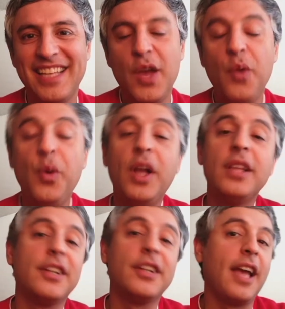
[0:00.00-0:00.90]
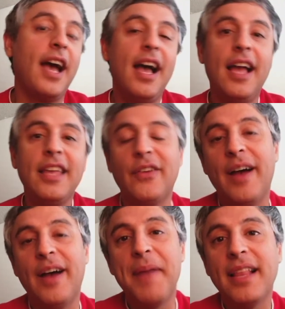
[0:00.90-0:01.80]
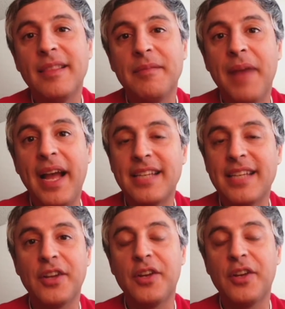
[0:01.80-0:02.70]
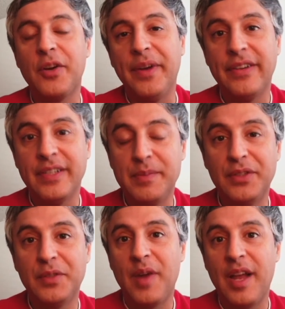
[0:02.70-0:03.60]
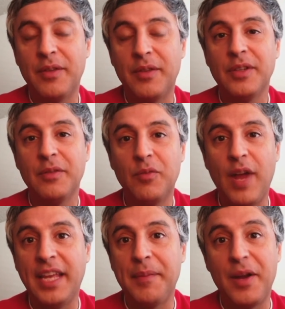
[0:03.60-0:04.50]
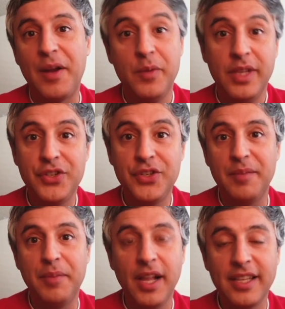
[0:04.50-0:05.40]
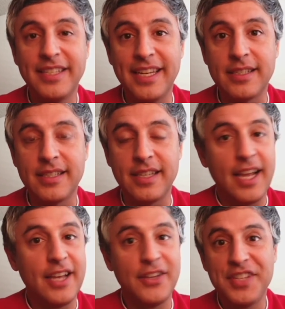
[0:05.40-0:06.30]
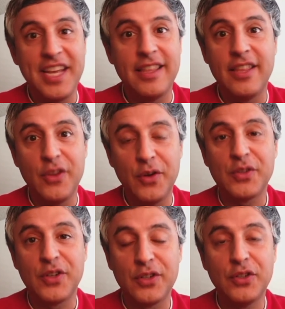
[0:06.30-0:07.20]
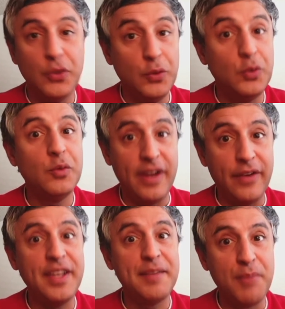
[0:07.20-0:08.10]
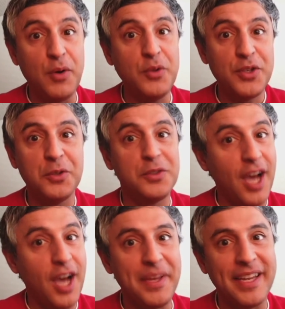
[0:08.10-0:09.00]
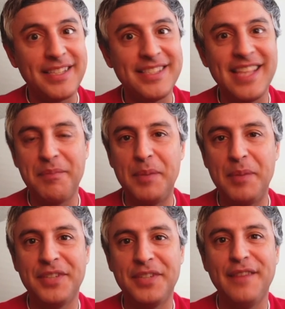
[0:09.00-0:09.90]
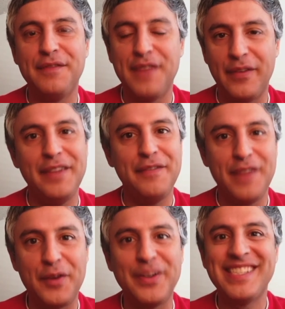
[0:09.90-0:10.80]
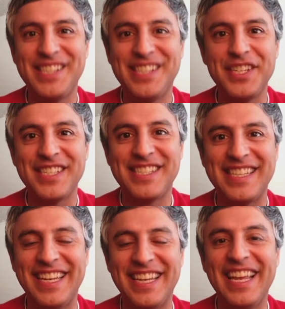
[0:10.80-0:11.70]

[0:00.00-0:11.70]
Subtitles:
Well, look, my entire career is built around writing about religion and politics, and I understand that those are 2 very emotional topics that people take very, very seriously.